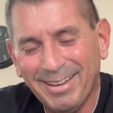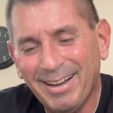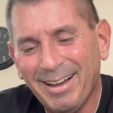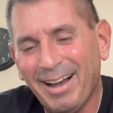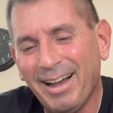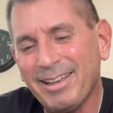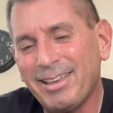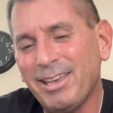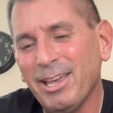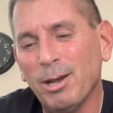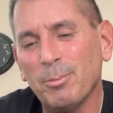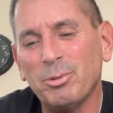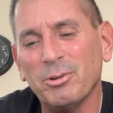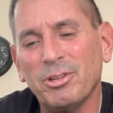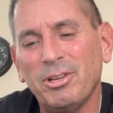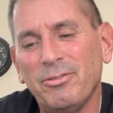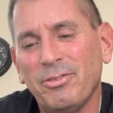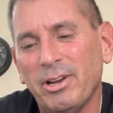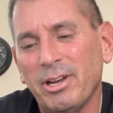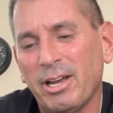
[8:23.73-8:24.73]
I can't
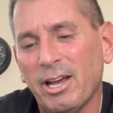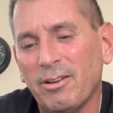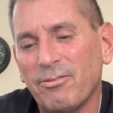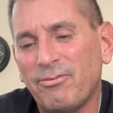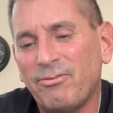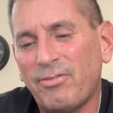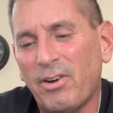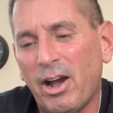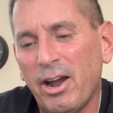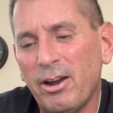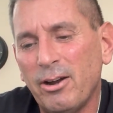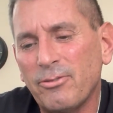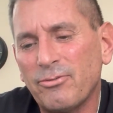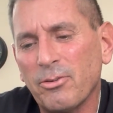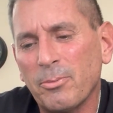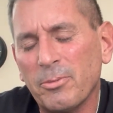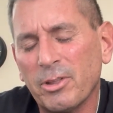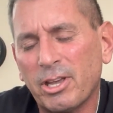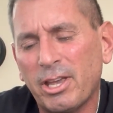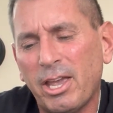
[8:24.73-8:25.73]
believe I got fired
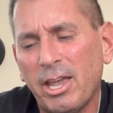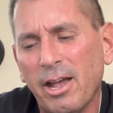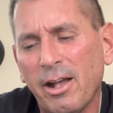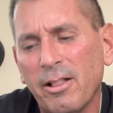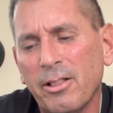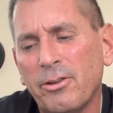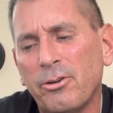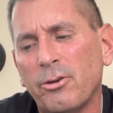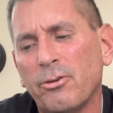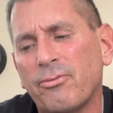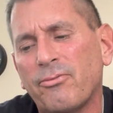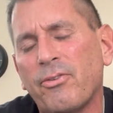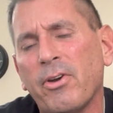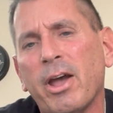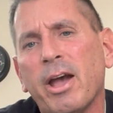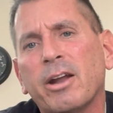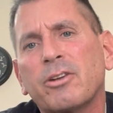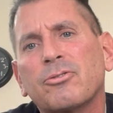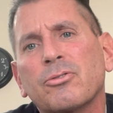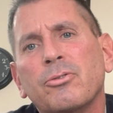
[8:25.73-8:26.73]
from the calendar
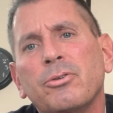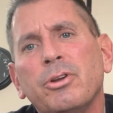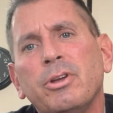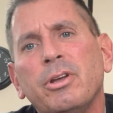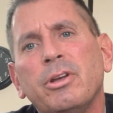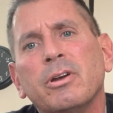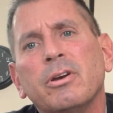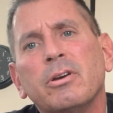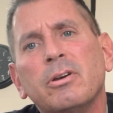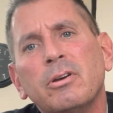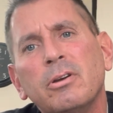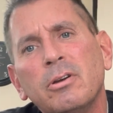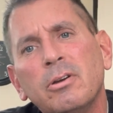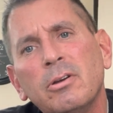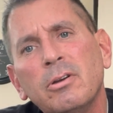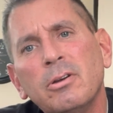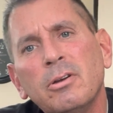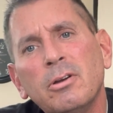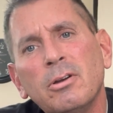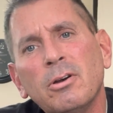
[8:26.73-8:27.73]
factory.
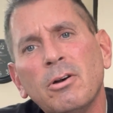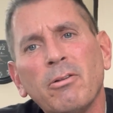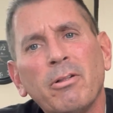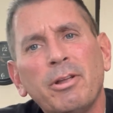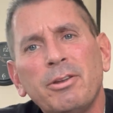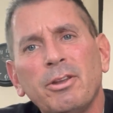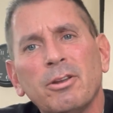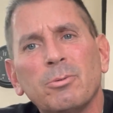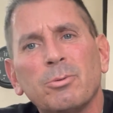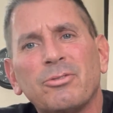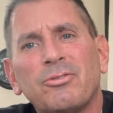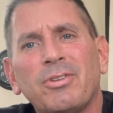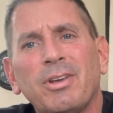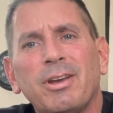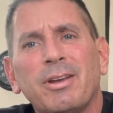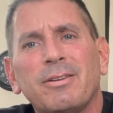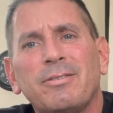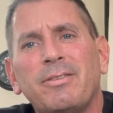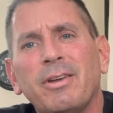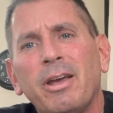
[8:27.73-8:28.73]
All I did was take
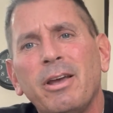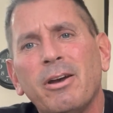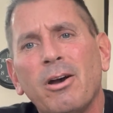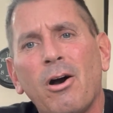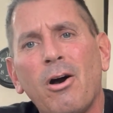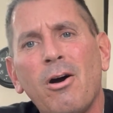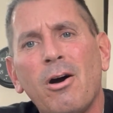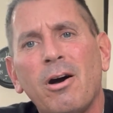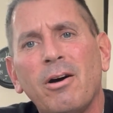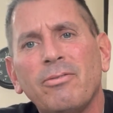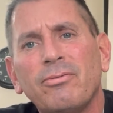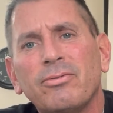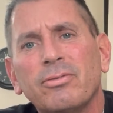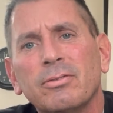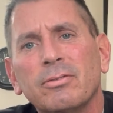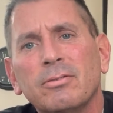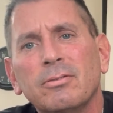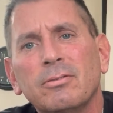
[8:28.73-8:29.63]
a day off.